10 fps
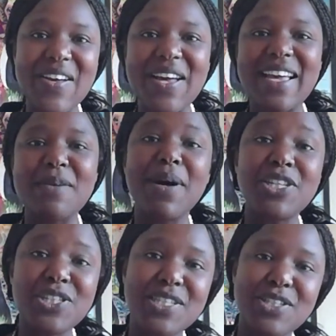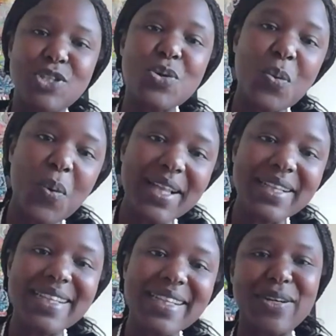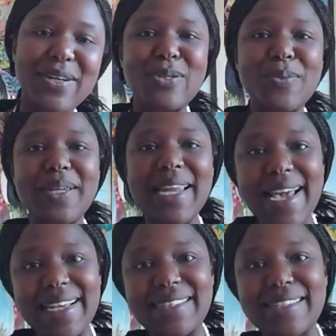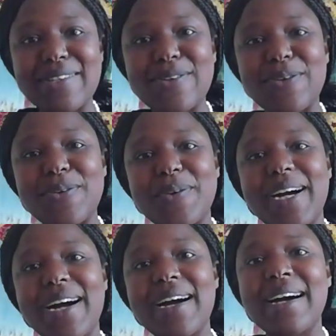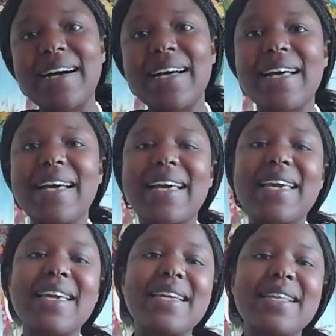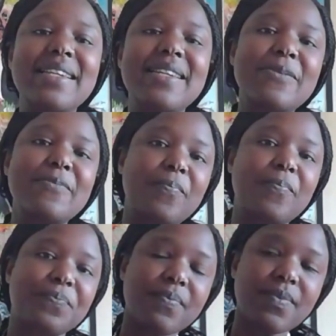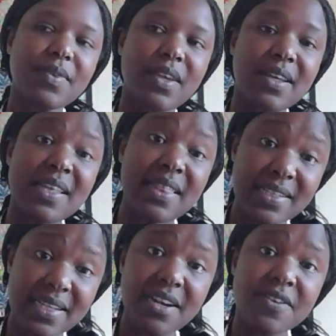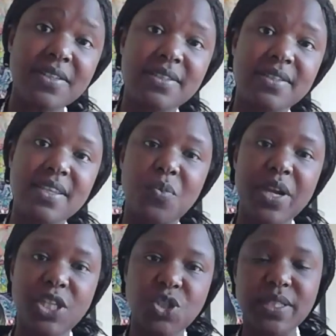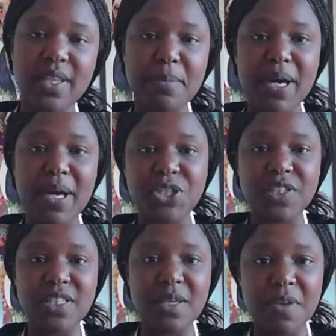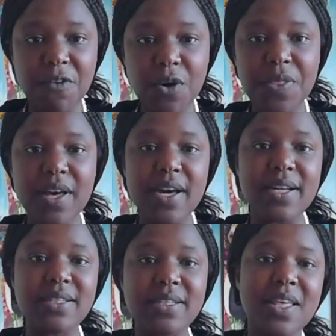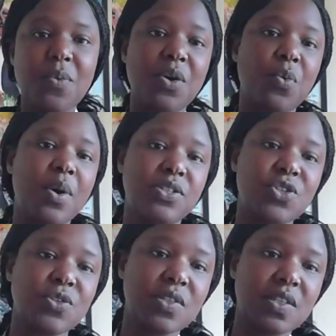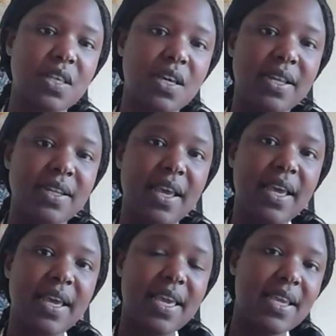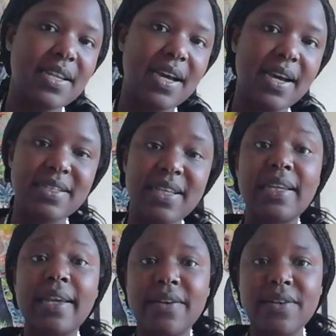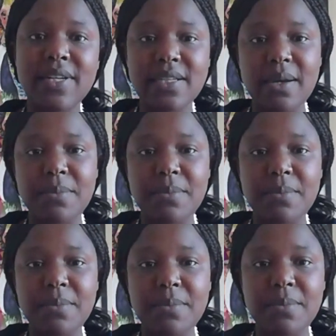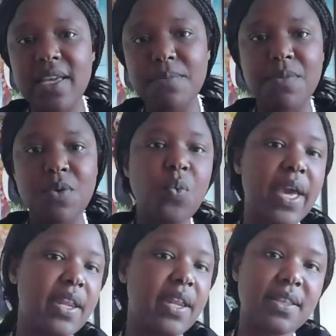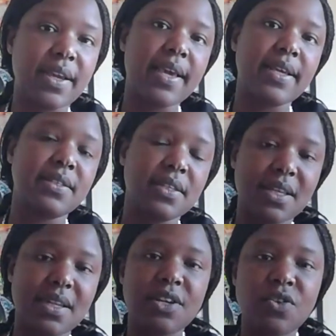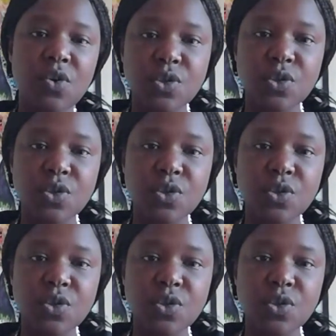emergencies too quickly or too late. So in the DRC, which was the emergency before that, there were questions that it had declared it arbitrarily when the cases that had crossed